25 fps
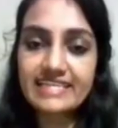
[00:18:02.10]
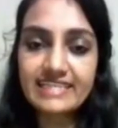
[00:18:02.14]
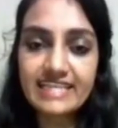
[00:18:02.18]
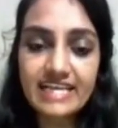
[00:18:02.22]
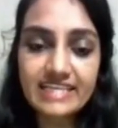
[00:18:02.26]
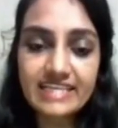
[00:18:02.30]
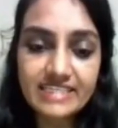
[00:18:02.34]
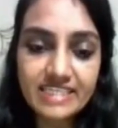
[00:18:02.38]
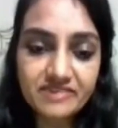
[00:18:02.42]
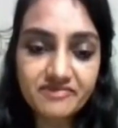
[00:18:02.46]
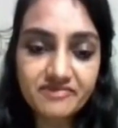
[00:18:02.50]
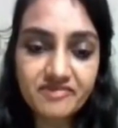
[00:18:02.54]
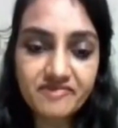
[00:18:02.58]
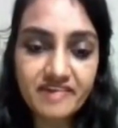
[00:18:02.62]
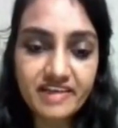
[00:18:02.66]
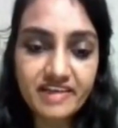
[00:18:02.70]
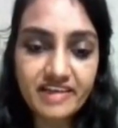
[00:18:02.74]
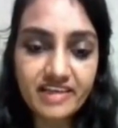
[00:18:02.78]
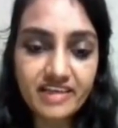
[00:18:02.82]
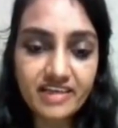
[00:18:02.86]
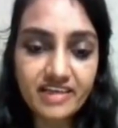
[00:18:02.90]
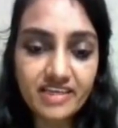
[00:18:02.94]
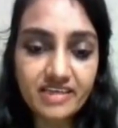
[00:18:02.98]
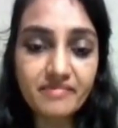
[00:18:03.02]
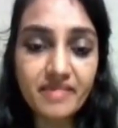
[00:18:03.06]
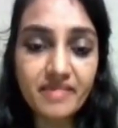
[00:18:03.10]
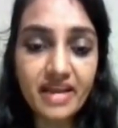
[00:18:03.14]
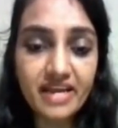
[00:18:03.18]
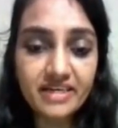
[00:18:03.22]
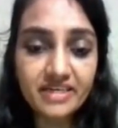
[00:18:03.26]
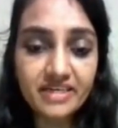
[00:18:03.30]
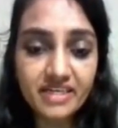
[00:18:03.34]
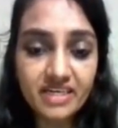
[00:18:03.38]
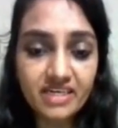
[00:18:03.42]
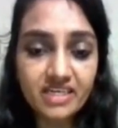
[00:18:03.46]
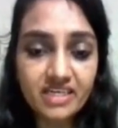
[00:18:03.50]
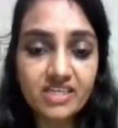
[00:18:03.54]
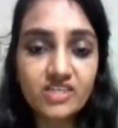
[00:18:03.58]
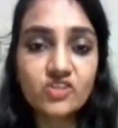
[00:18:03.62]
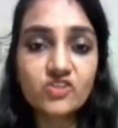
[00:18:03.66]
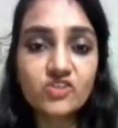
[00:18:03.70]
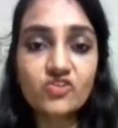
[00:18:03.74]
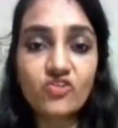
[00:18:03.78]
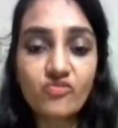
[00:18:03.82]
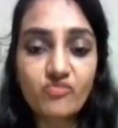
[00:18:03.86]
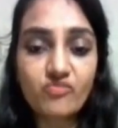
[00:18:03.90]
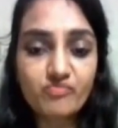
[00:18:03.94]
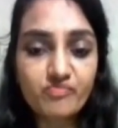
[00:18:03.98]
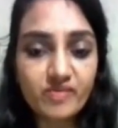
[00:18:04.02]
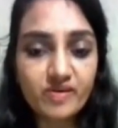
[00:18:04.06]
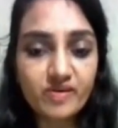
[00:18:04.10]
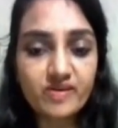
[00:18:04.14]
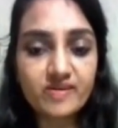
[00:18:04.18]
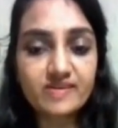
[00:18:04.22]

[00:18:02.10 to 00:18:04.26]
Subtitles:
will learn maintenance of personal and